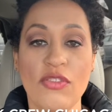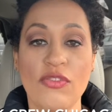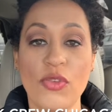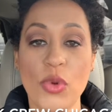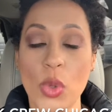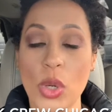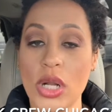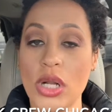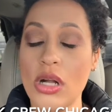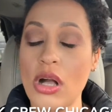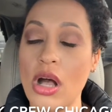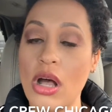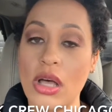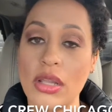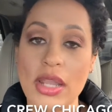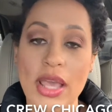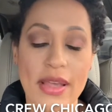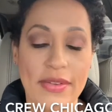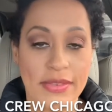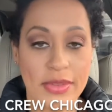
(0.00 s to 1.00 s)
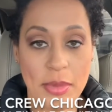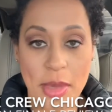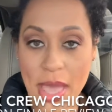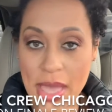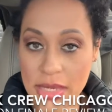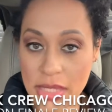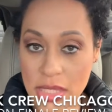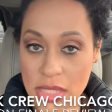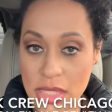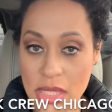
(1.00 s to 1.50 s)
Phor called
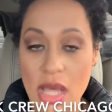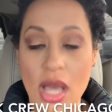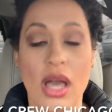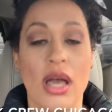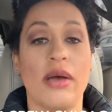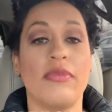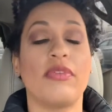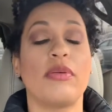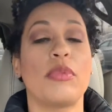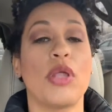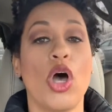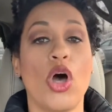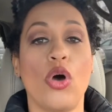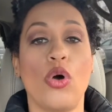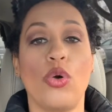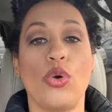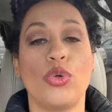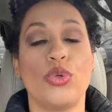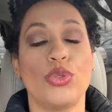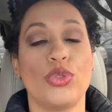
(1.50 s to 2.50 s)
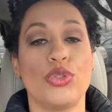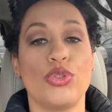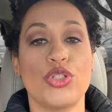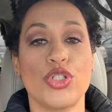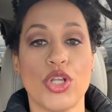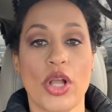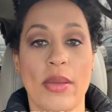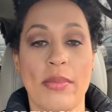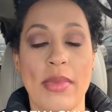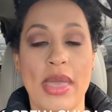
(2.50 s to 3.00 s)
everybody um, from the old crew,
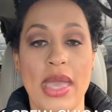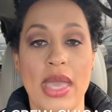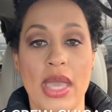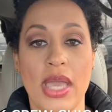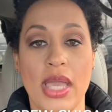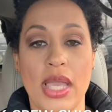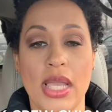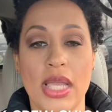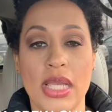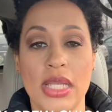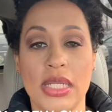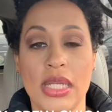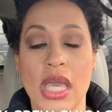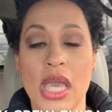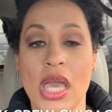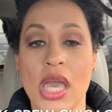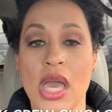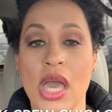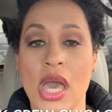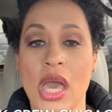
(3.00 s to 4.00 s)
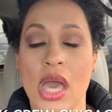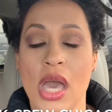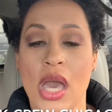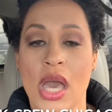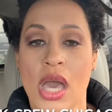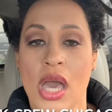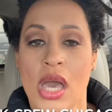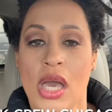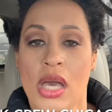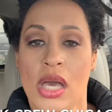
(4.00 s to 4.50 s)
Charmaine,
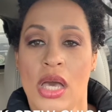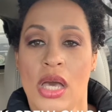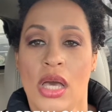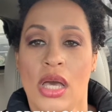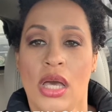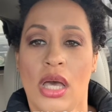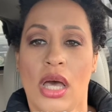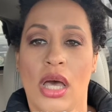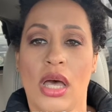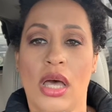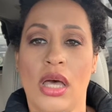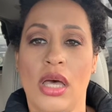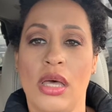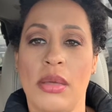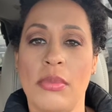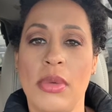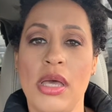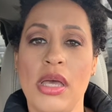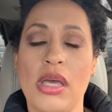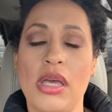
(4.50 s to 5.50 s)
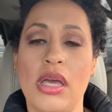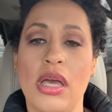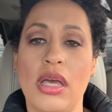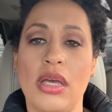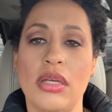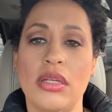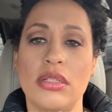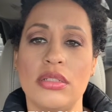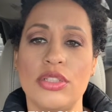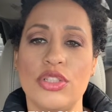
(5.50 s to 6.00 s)
um,
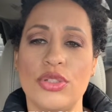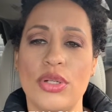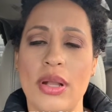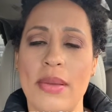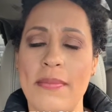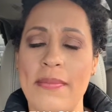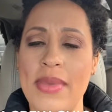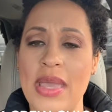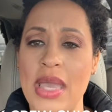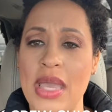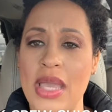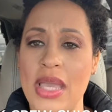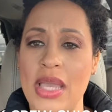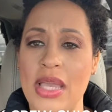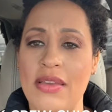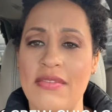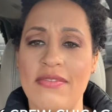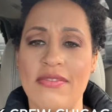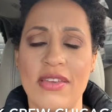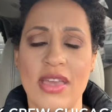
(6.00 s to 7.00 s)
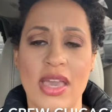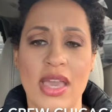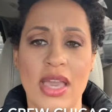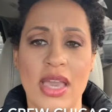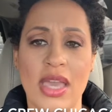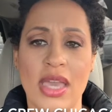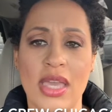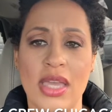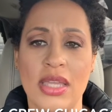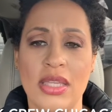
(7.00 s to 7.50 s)
Charmaine
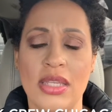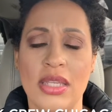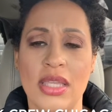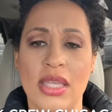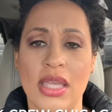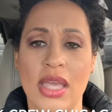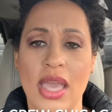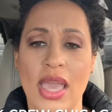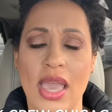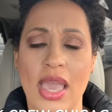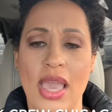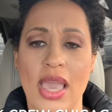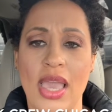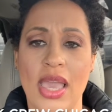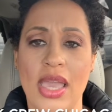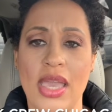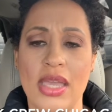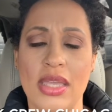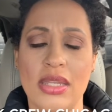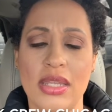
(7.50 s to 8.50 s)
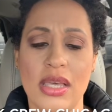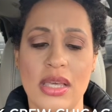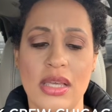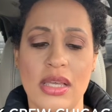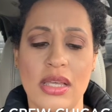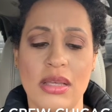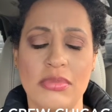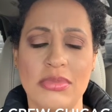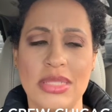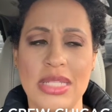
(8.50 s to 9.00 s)
Van and
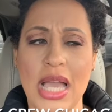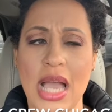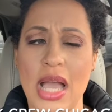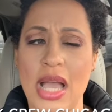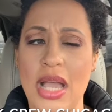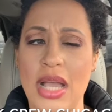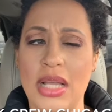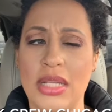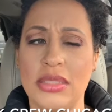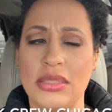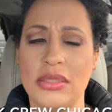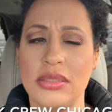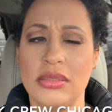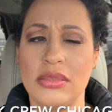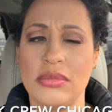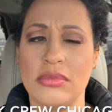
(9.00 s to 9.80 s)
um, Don.